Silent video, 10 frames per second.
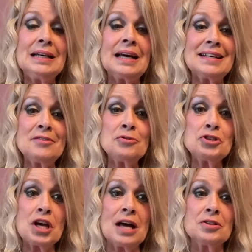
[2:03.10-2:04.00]
Another
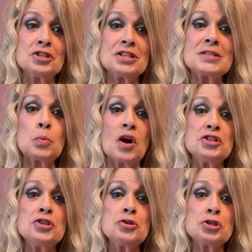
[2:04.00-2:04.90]
challenge is
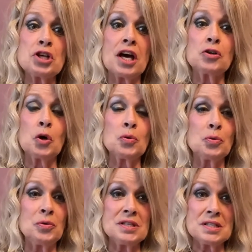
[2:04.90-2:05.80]
watching your child go
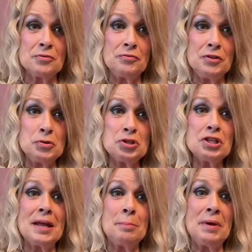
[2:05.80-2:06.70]
through this
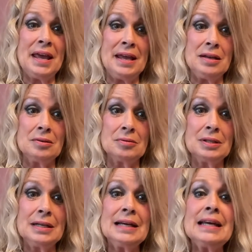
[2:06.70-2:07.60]
confusion and pain.
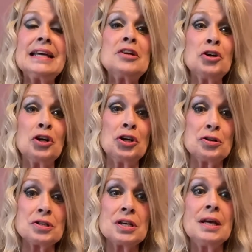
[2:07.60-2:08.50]
It can
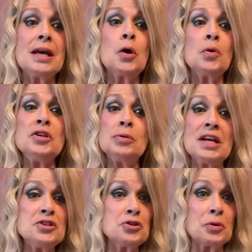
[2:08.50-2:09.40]
hurt when you
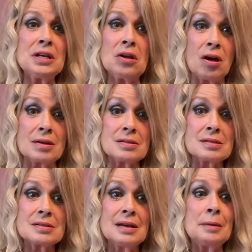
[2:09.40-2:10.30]
liked your
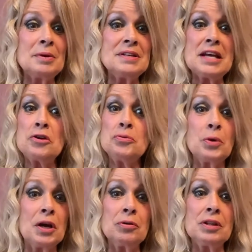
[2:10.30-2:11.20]
in-laws, but now you
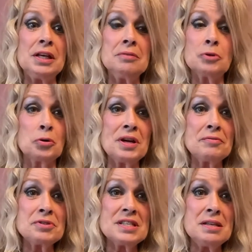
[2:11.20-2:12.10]
rarely or never
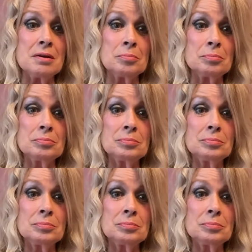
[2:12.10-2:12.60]
see them.